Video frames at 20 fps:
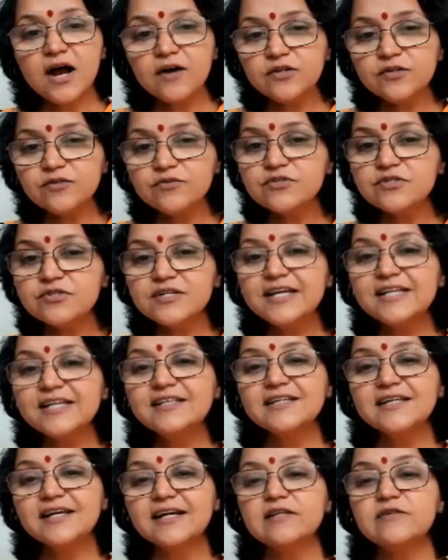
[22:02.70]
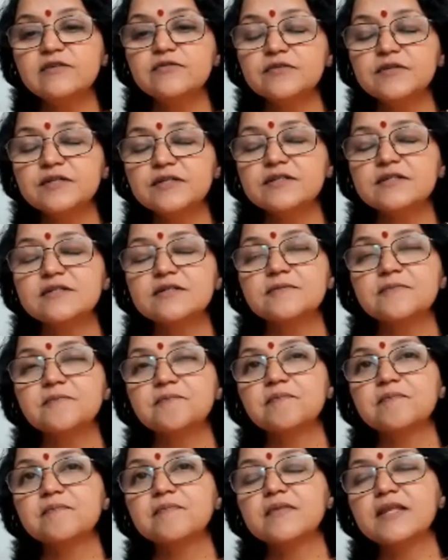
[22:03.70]
how do you train the elephant?
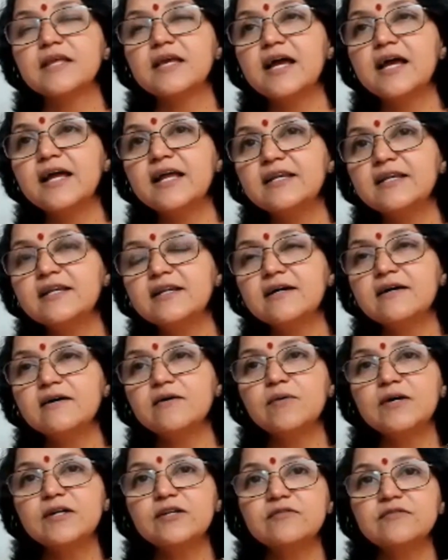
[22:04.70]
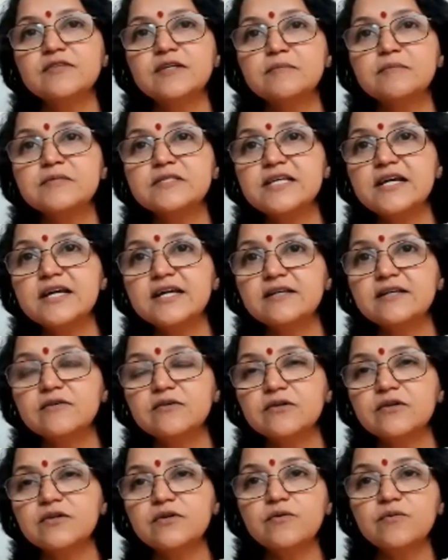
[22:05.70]
And uh, one of them said,
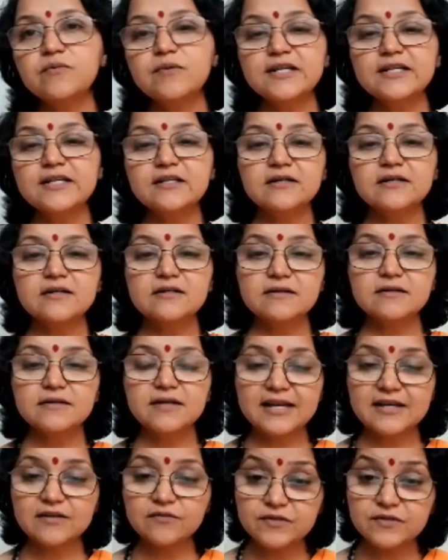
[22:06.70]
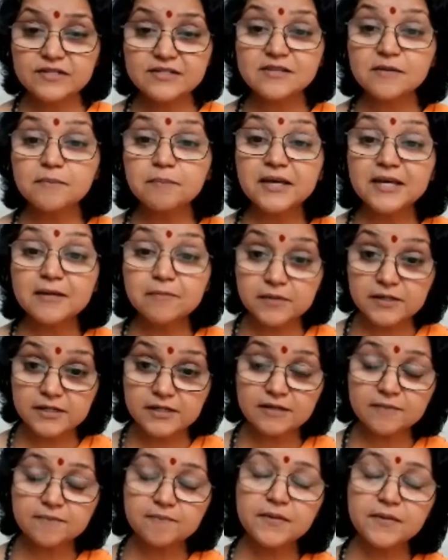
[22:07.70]
you know, when the elephant is a
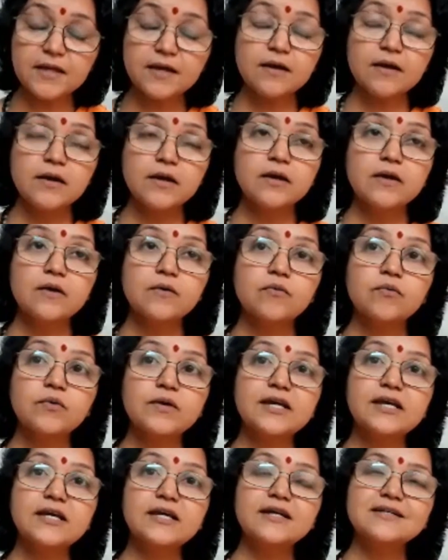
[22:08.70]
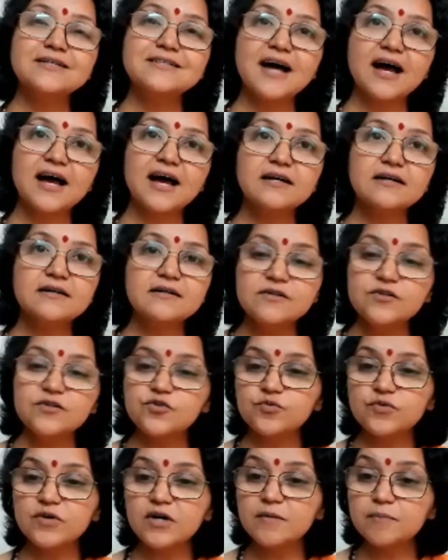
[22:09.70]
baby, we tie her
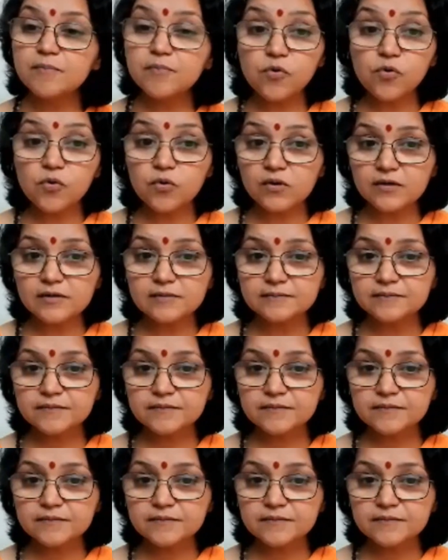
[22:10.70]
to a pole